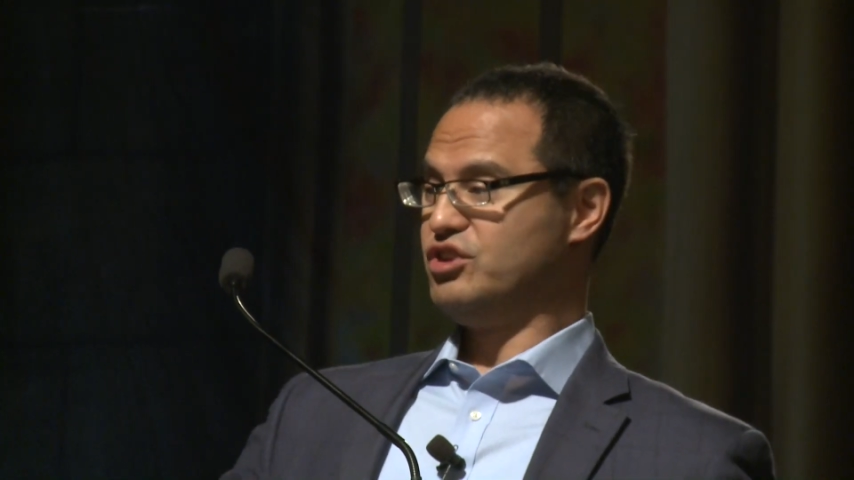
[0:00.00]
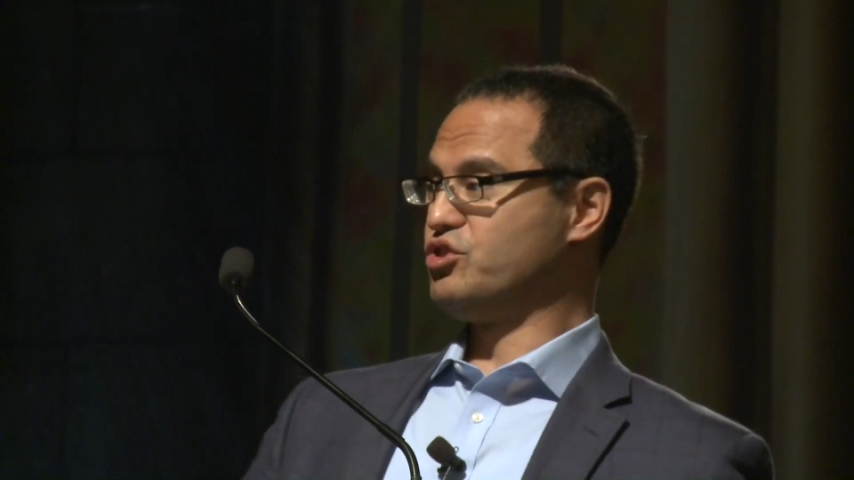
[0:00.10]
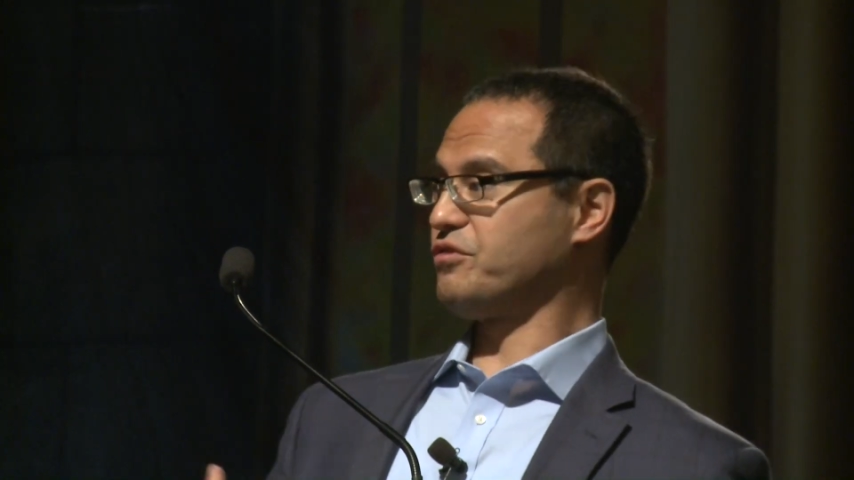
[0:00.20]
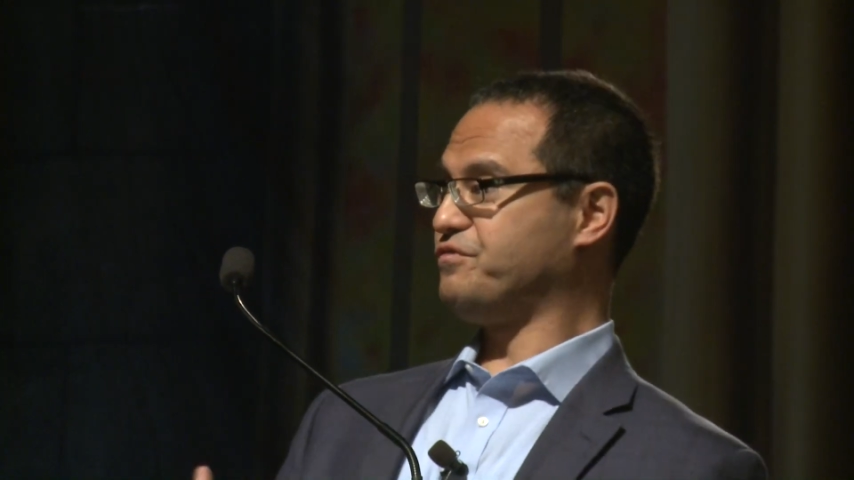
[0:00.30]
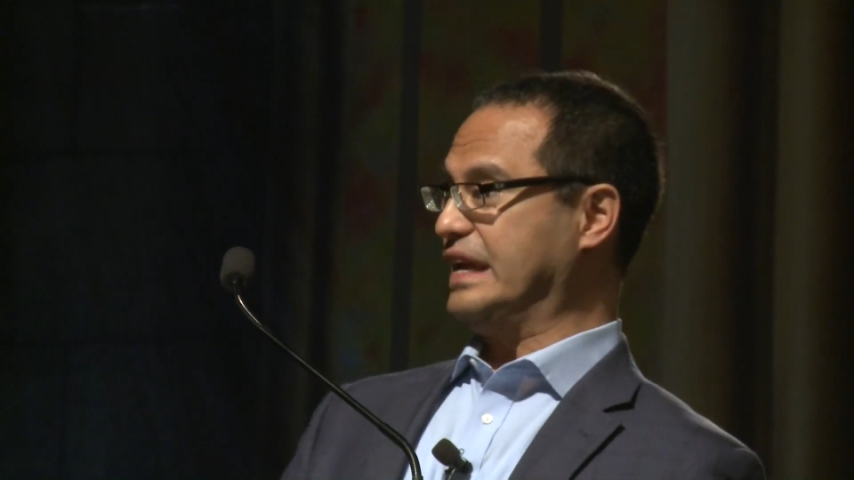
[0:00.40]

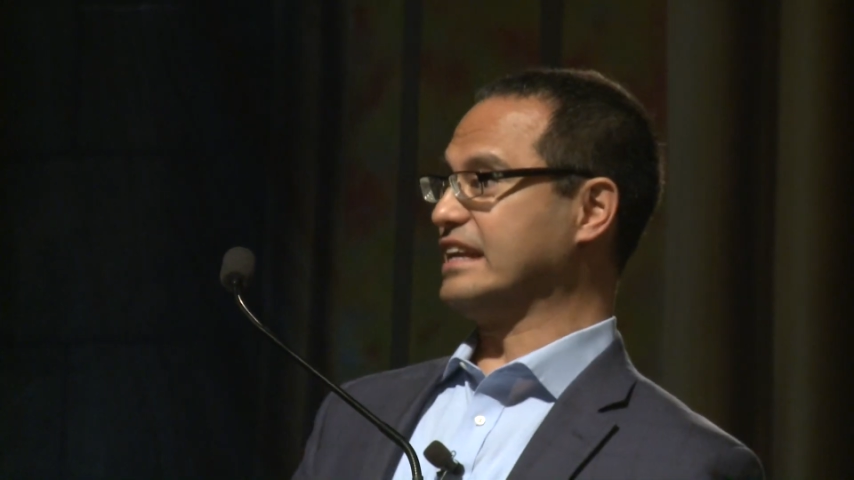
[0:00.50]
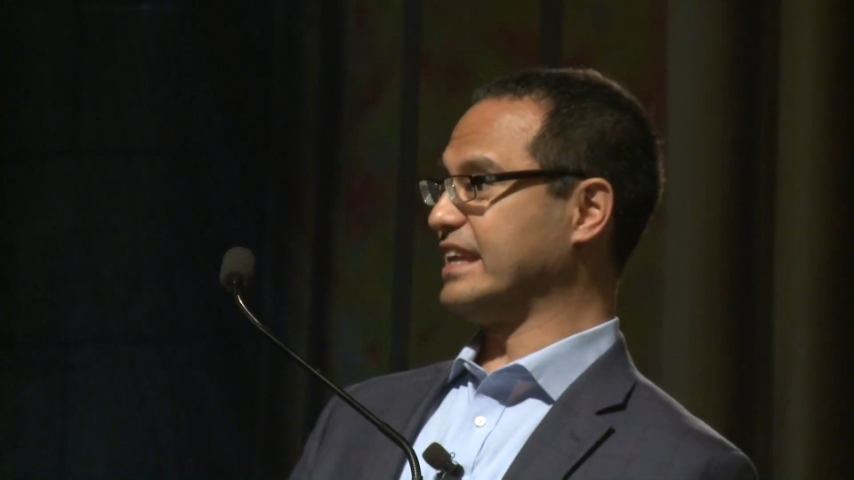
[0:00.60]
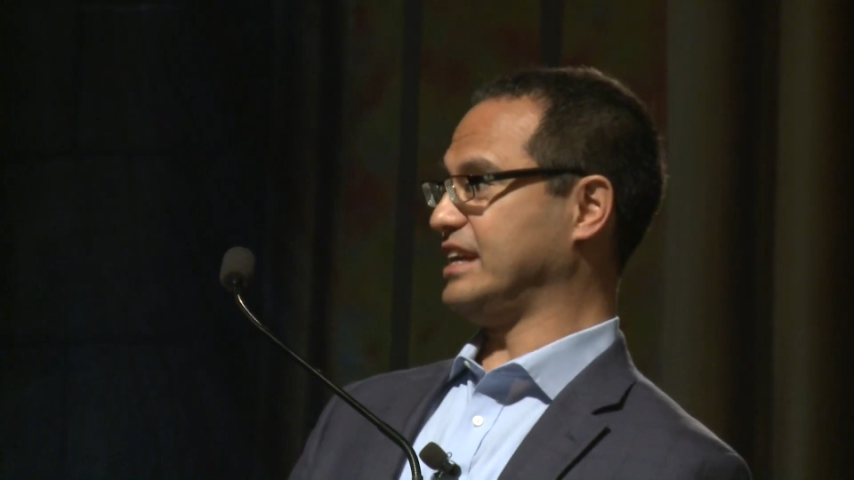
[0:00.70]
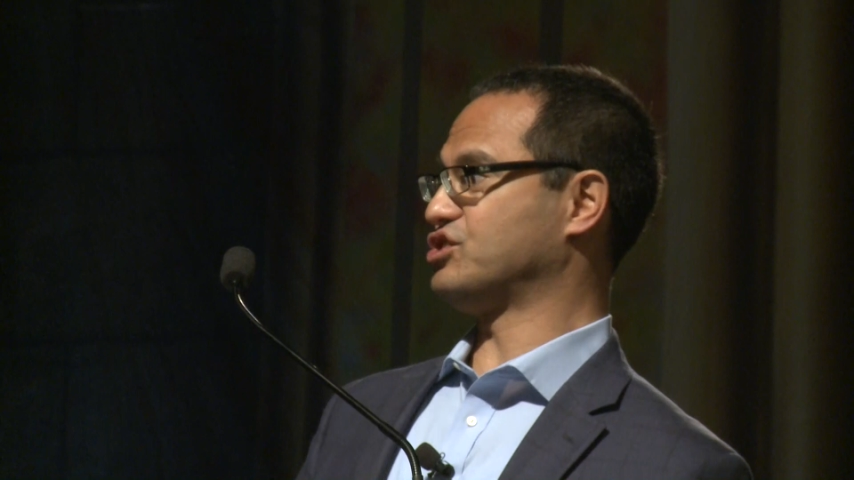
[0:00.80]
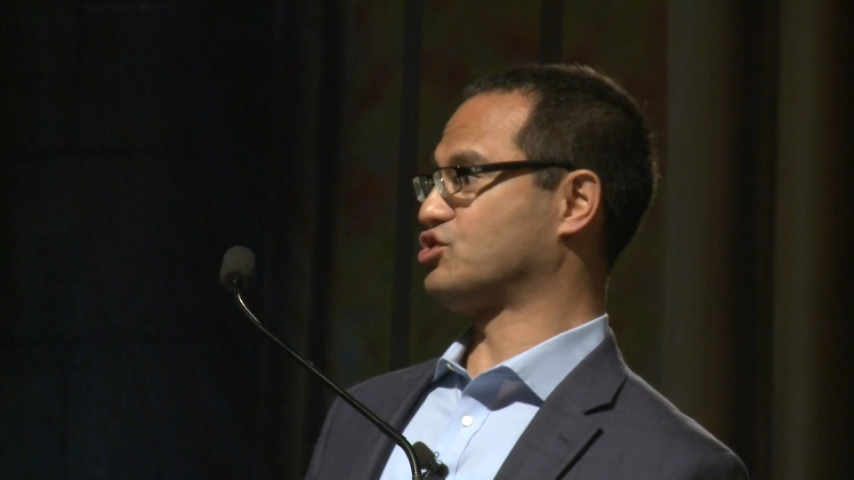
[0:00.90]
your
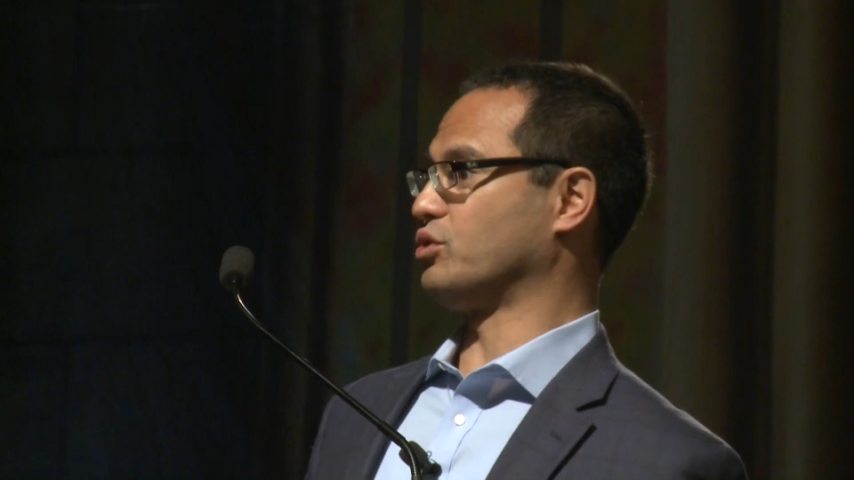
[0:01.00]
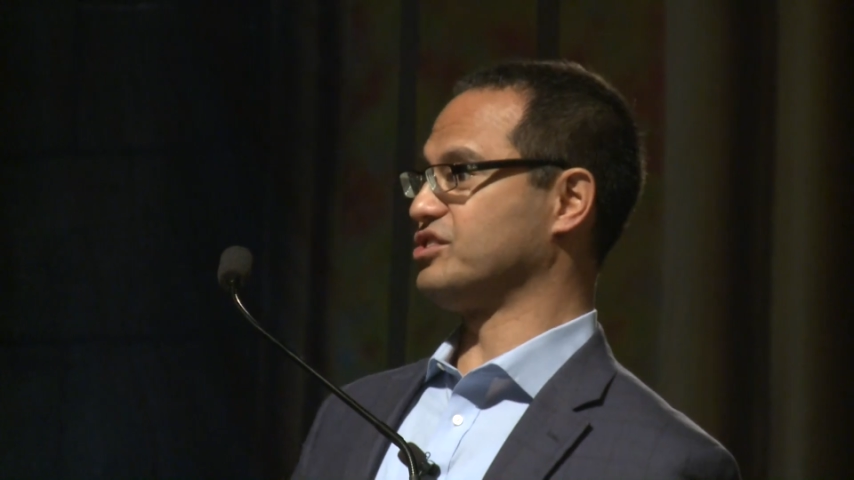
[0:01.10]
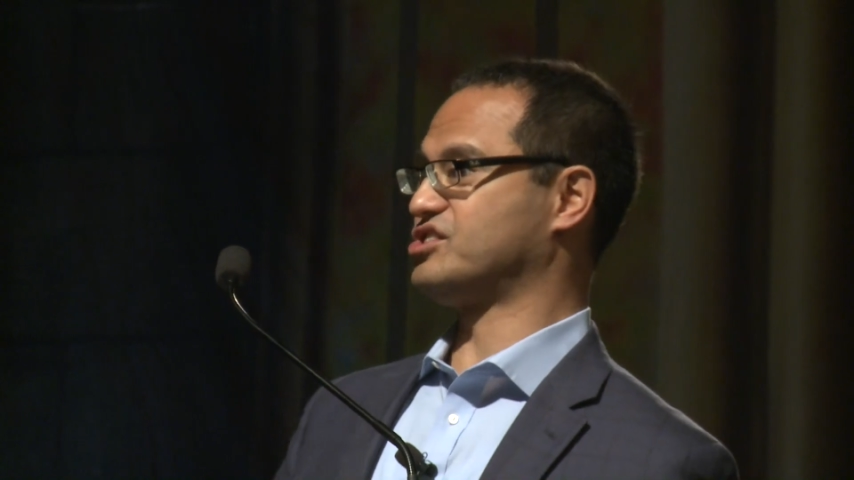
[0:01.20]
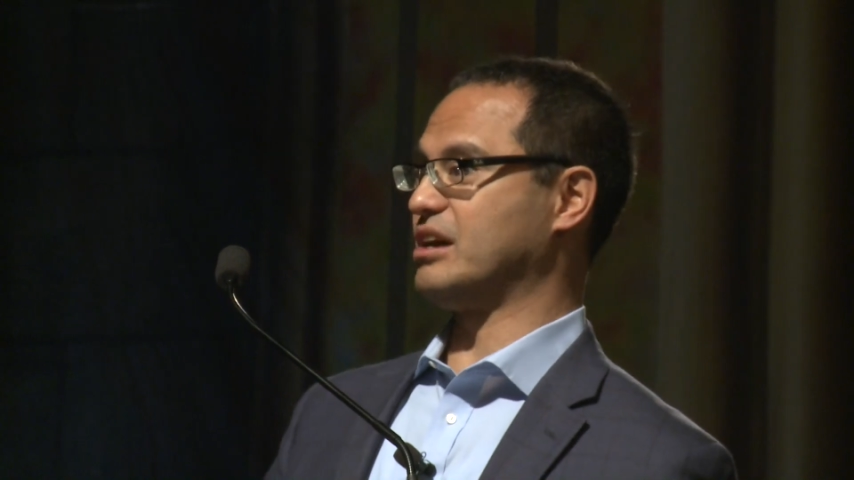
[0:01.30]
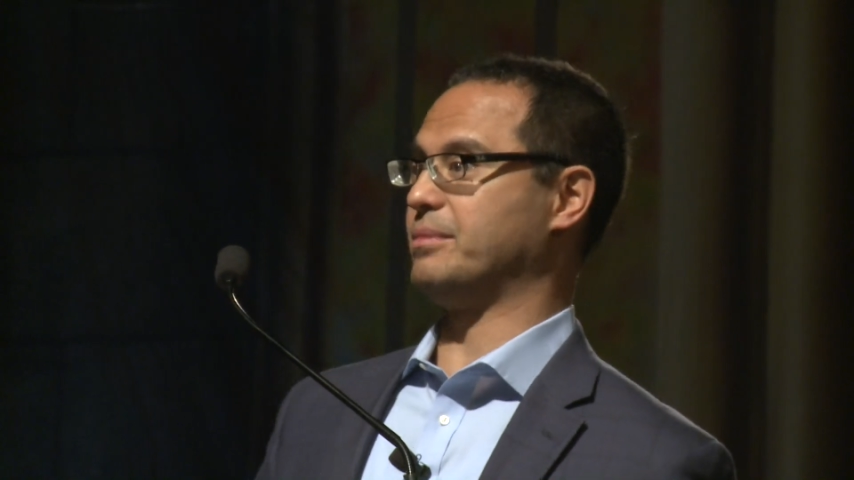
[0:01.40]
feelings
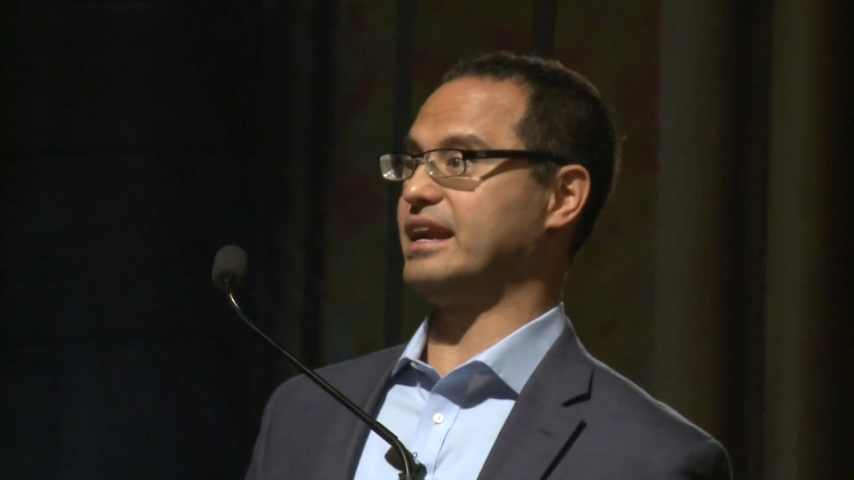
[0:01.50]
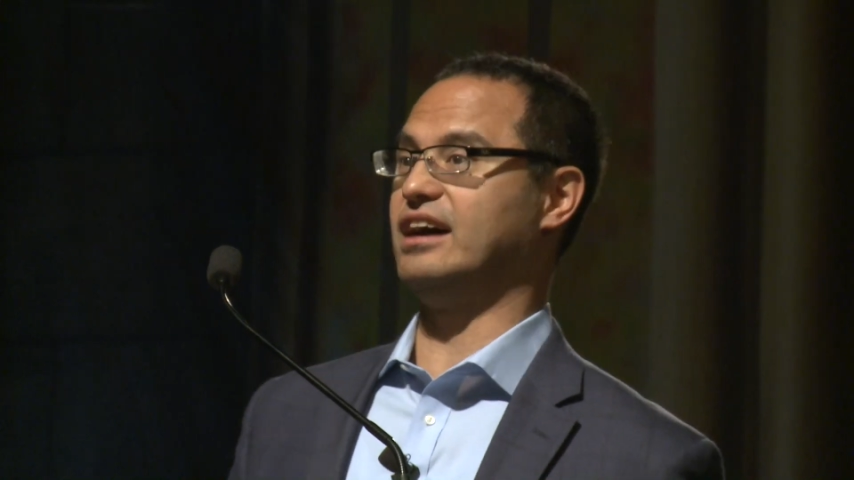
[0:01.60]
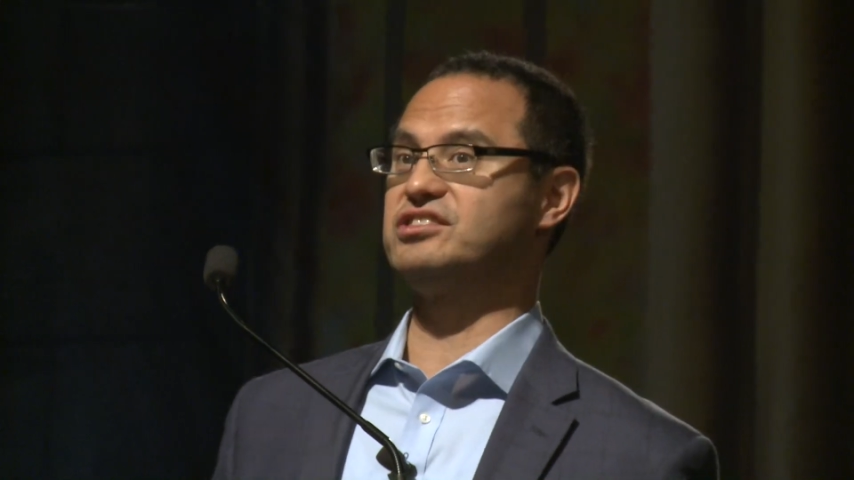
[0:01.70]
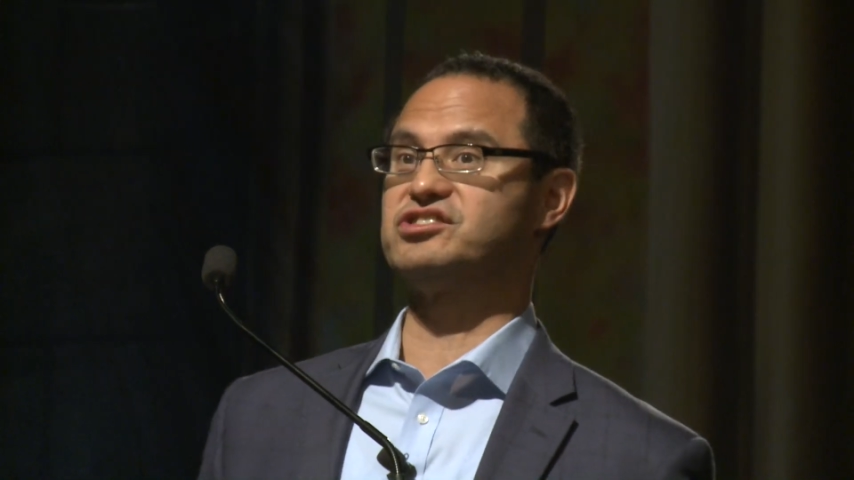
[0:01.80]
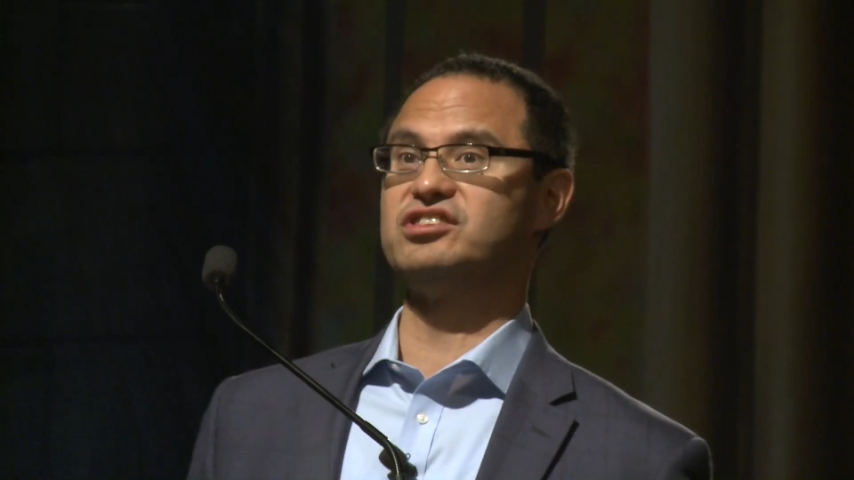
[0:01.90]
towards someone
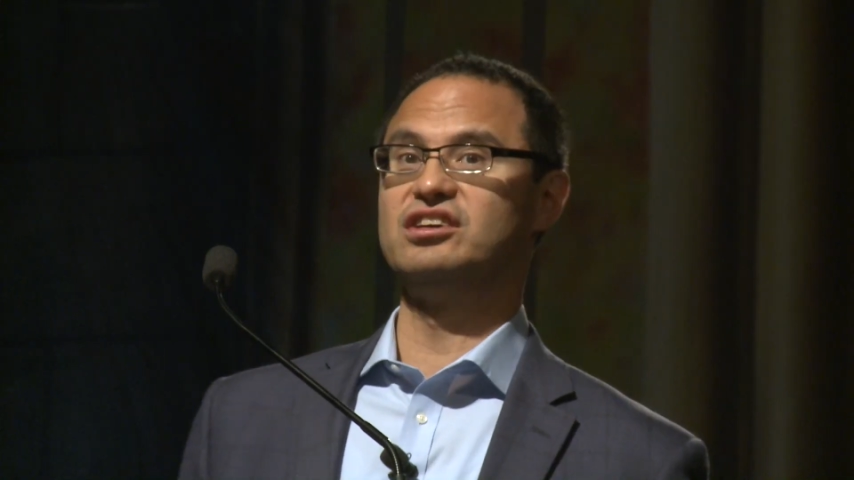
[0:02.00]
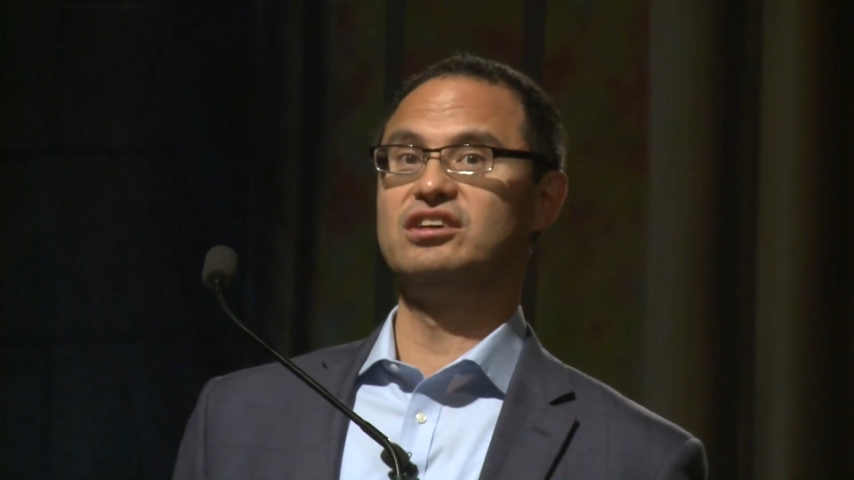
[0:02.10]
else